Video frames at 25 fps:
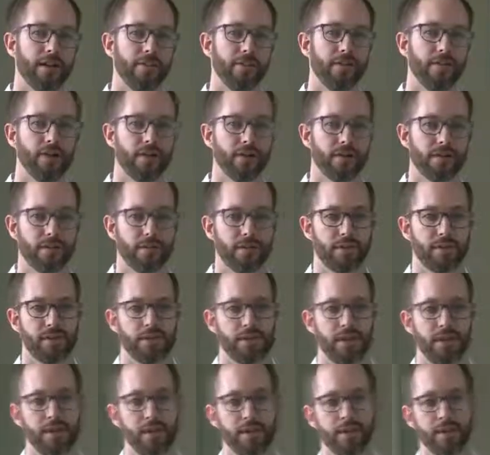that most social
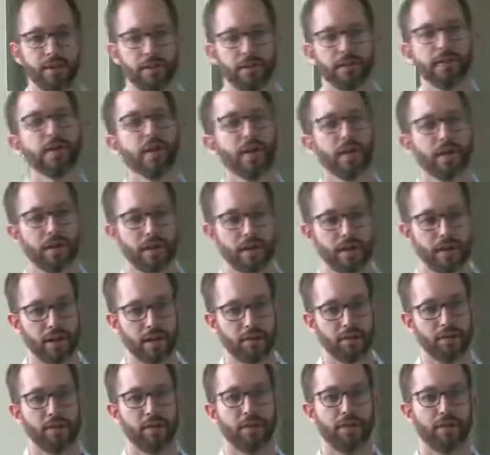scientists
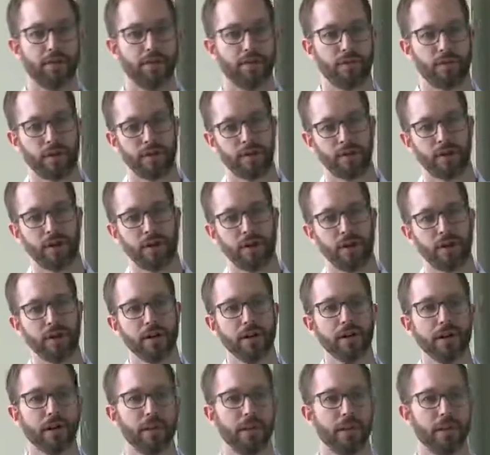come from
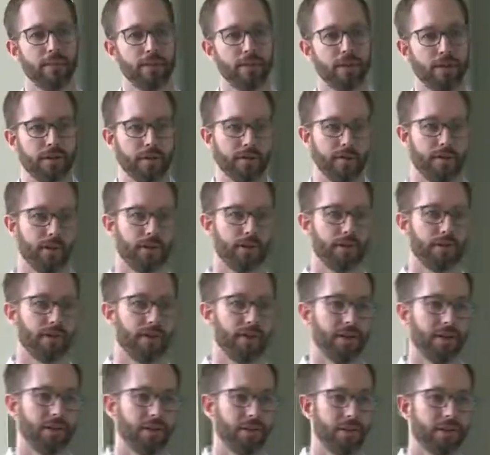R, and most computer
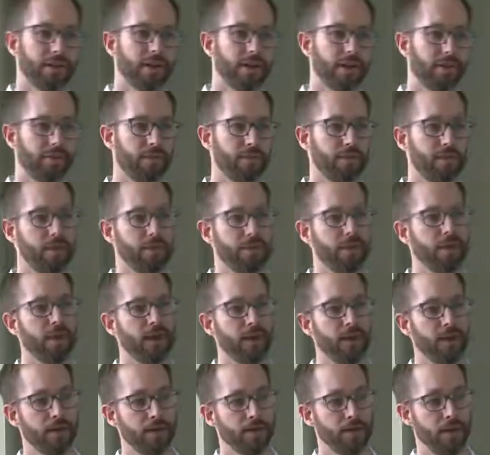scientists come from
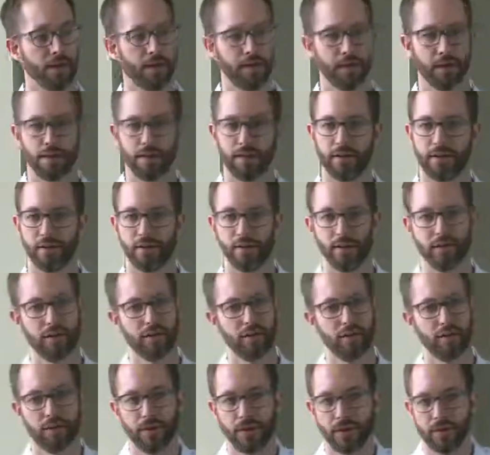Python or C
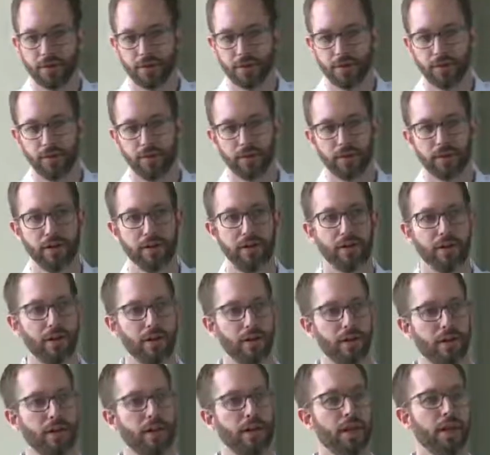or whatever you code
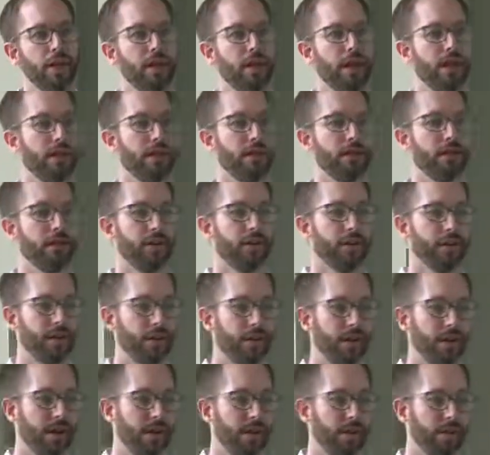in. And
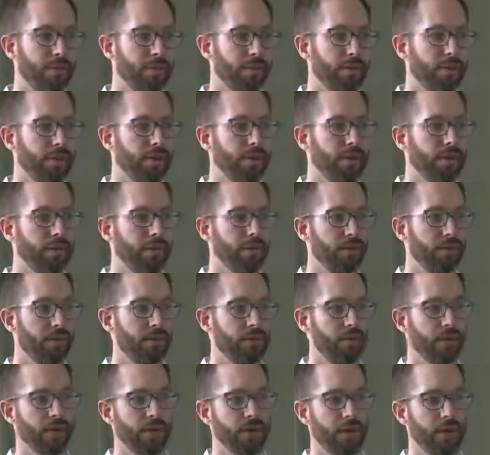so um, you know,
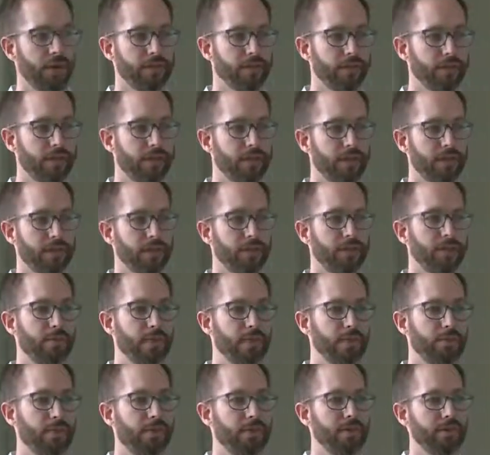we'll, we'll have to kind of
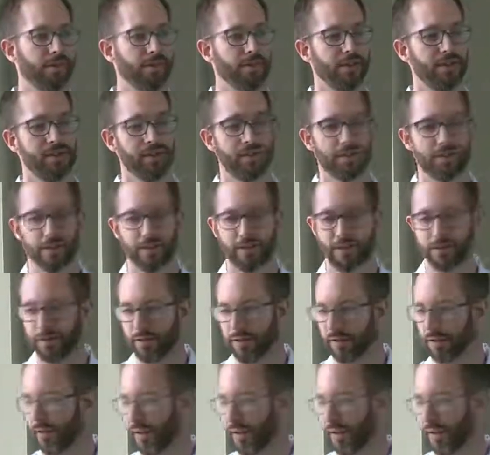be patient with each other to